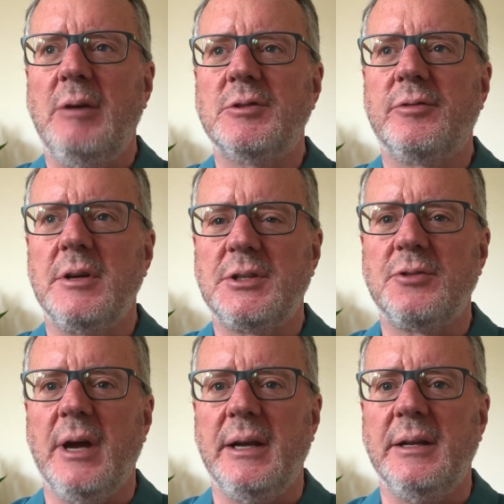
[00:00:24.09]

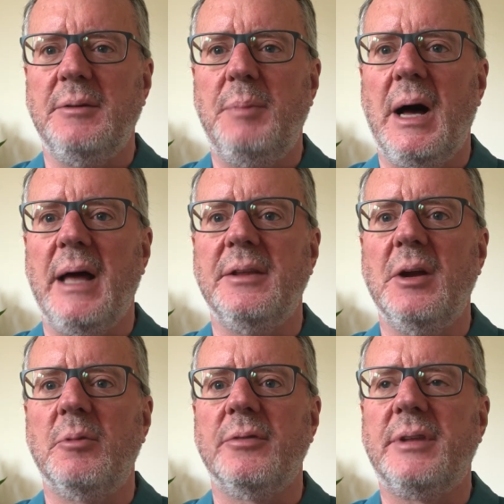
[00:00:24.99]
frustrated by the
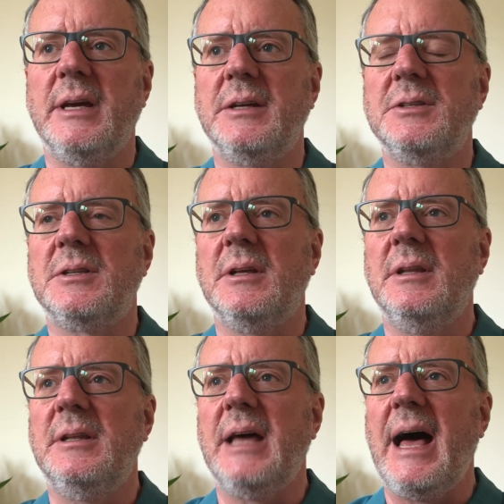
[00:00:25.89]
number of things
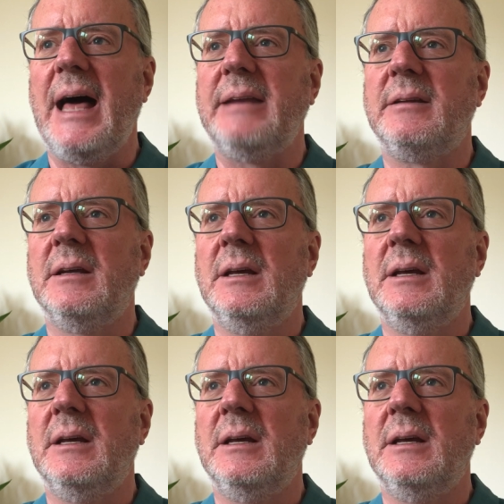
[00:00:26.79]
that